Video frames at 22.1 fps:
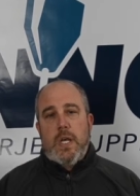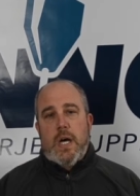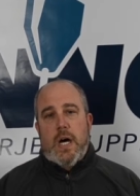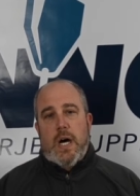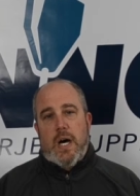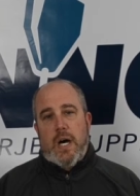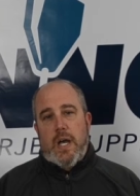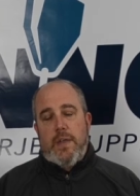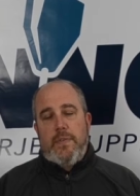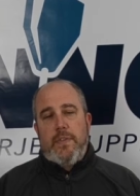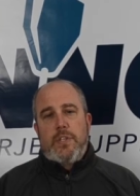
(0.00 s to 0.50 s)

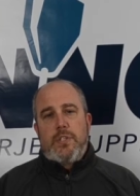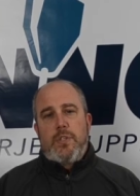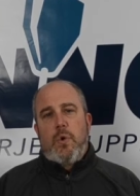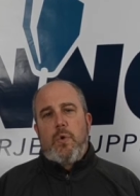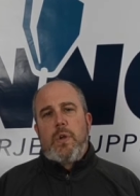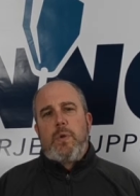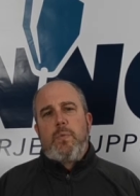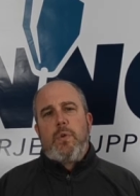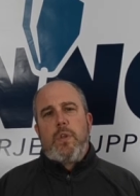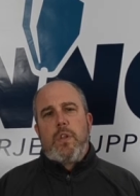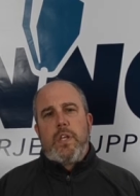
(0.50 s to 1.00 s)
Uh, and this
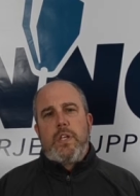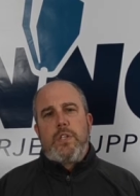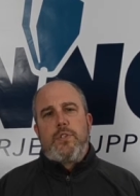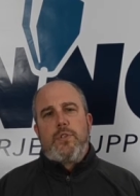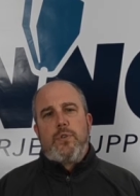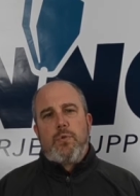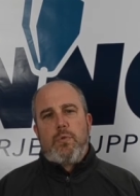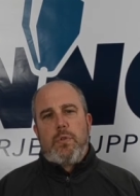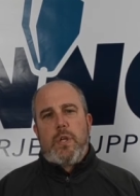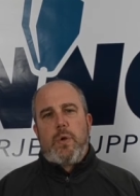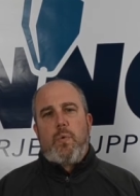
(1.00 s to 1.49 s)
only really
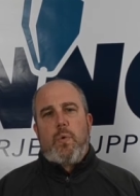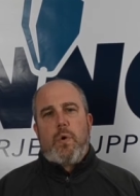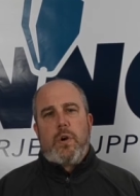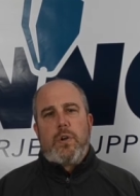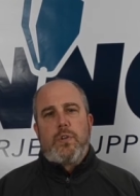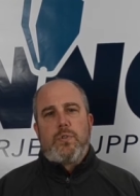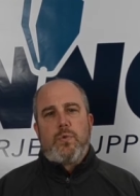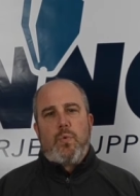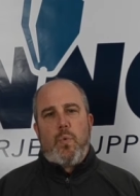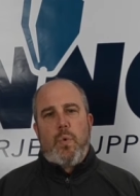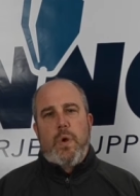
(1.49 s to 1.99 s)
truly
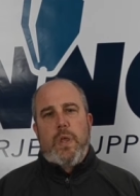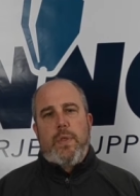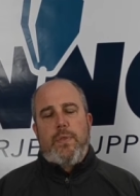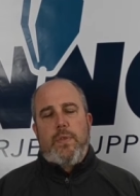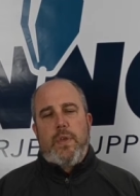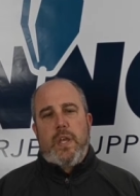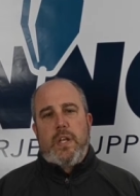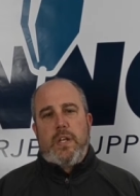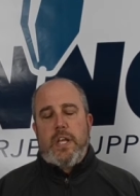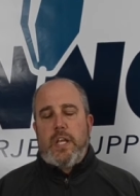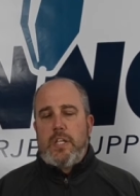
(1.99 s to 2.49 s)
works
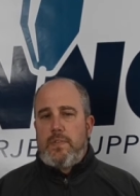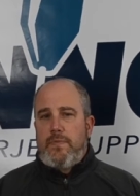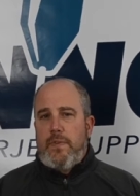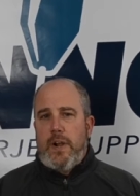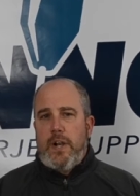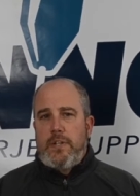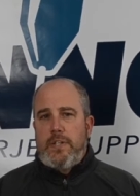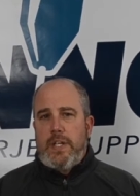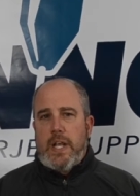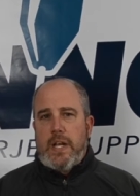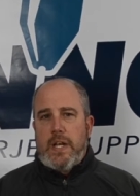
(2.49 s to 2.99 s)
with
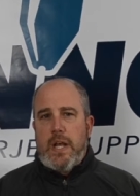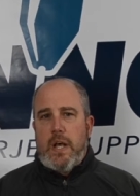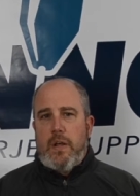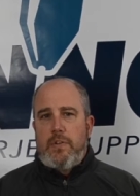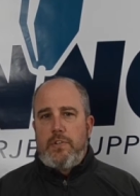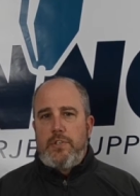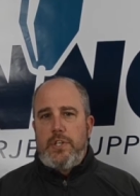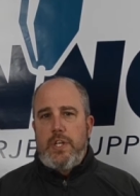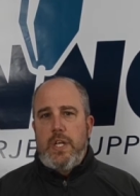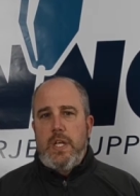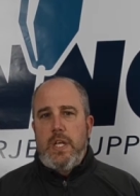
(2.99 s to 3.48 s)
intensifier
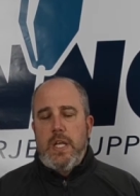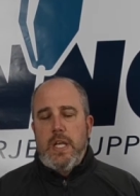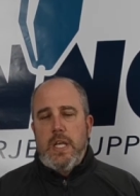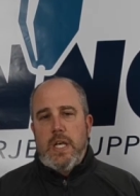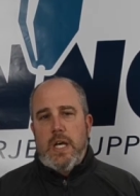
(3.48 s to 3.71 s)
technology.